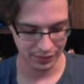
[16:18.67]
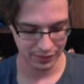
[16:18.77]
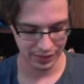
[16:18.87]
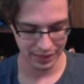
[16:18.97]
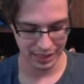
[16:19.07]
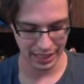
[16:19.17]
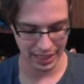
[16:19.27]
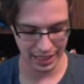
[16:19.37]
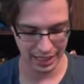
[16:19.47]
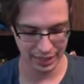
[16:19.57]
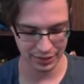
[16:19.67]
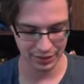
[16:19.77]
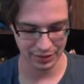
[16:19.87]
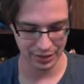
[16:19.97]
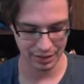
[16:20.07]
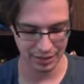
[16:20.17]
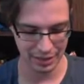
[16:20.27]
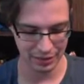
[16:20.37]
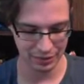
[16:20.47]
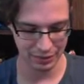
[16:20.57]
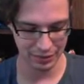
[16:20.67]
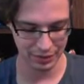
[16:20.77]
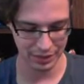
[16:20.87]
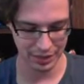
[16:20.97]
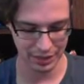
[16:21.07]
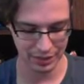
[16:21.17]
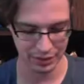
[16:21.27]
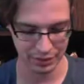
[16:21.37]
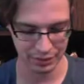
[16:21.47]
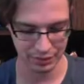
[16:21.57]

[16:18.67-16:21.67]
What can I do? I mean, I know there's one thing I can do.